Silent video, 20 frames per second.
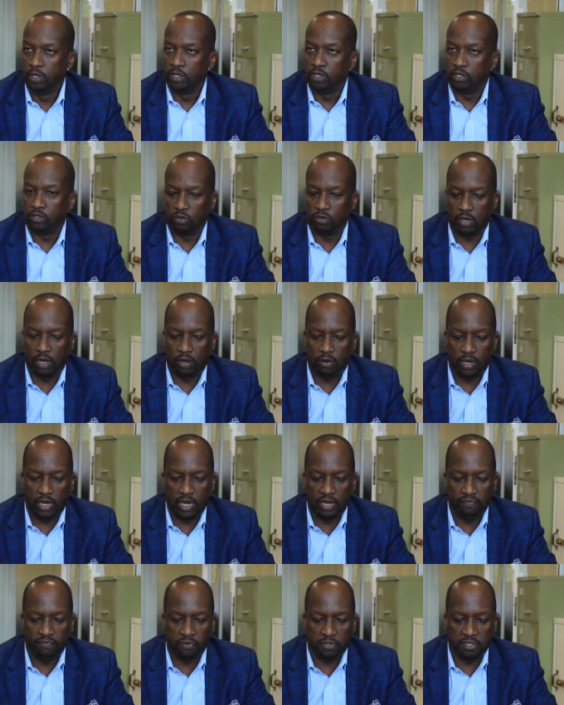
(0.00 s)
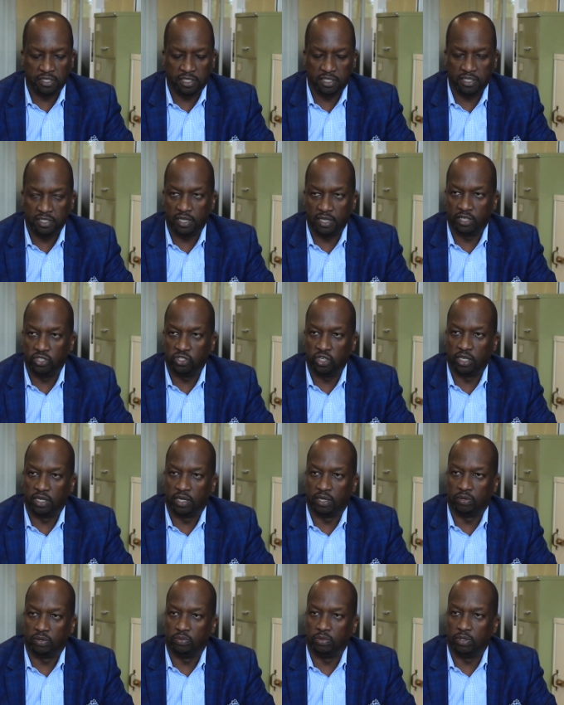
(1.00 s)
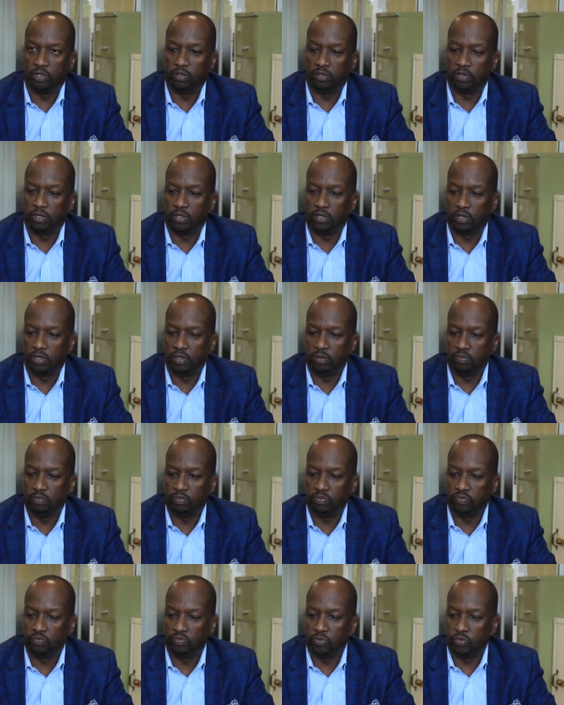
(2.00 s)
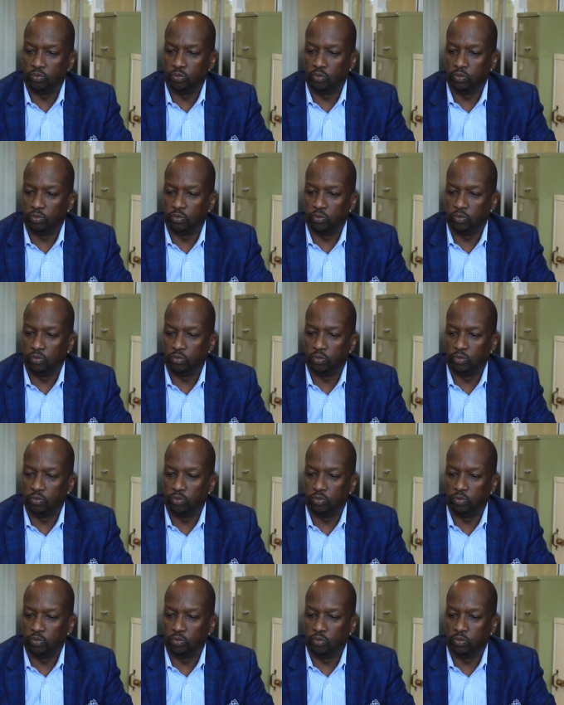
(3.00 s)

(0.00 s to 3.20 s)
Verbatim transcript: So our advocacy agenda, we, um,